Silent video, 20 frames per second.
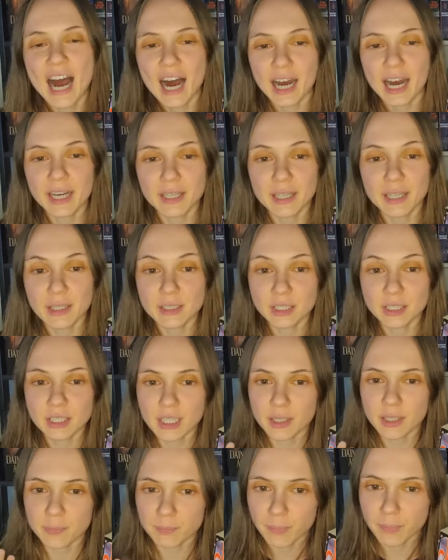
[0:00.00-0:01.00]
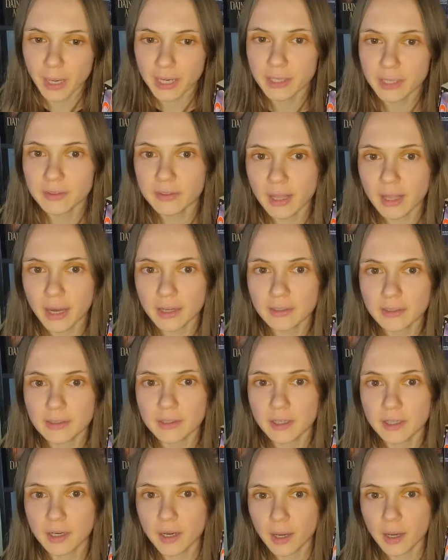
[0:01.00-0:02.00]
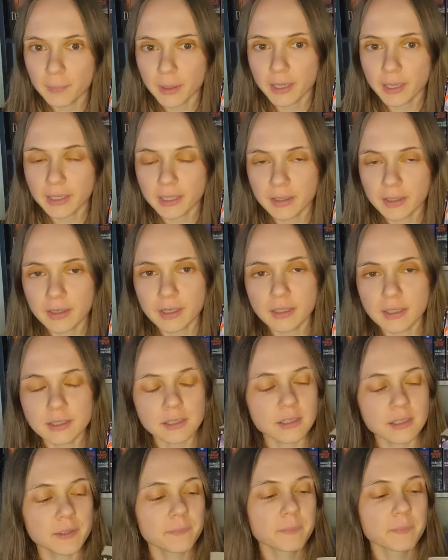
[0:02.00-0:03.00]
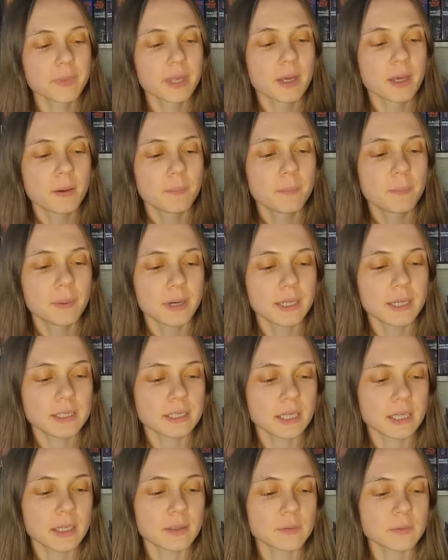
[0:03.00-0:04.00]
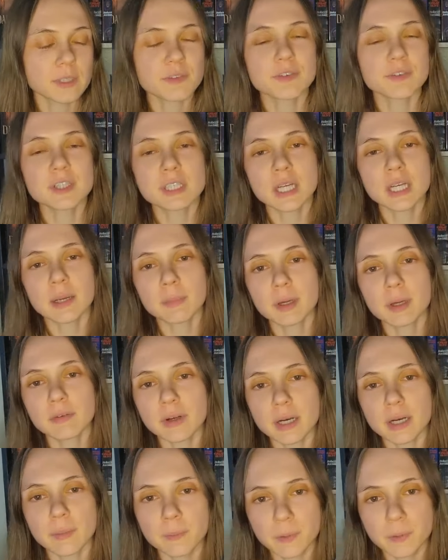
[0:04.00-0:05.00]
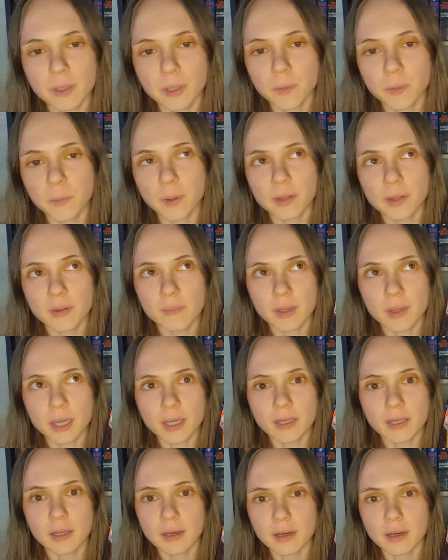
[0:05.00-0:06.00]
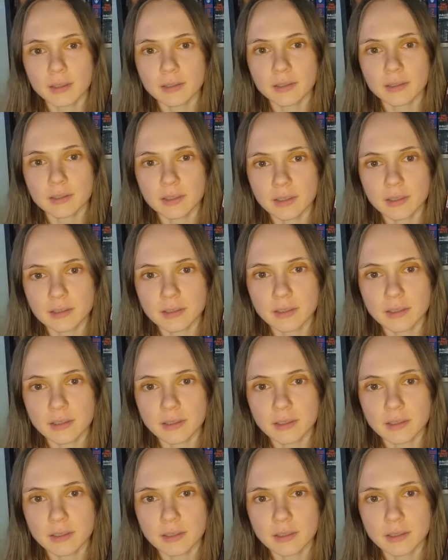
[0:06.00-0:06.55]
I, I just admired that about a character. But uh, it was the first time I'd read a book where the main character does